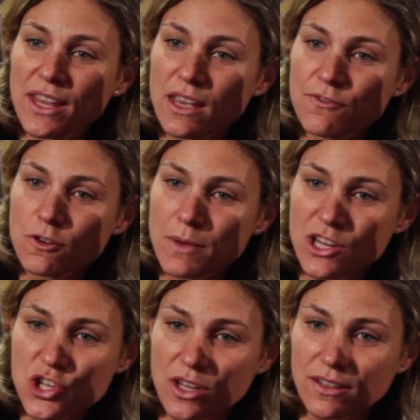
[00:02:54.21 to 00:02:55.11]

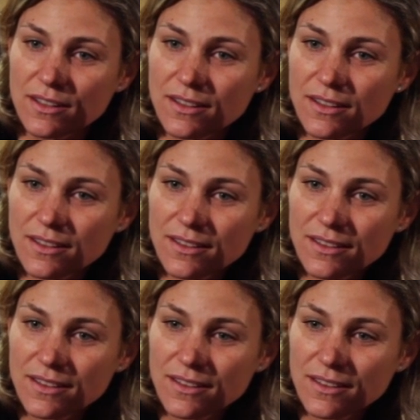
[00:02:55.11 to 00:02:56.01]
information.
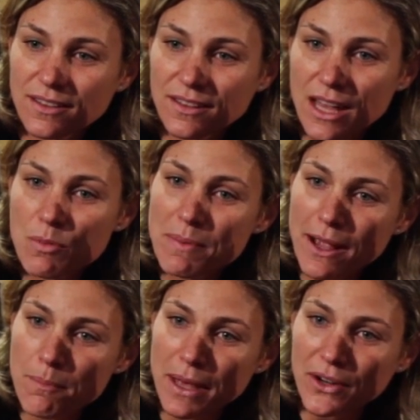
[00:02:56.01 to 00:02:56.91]
We
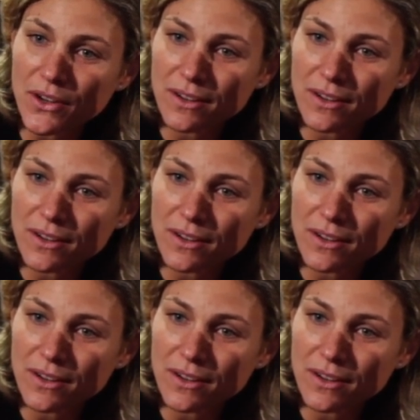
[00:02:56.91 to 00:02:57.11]
become better.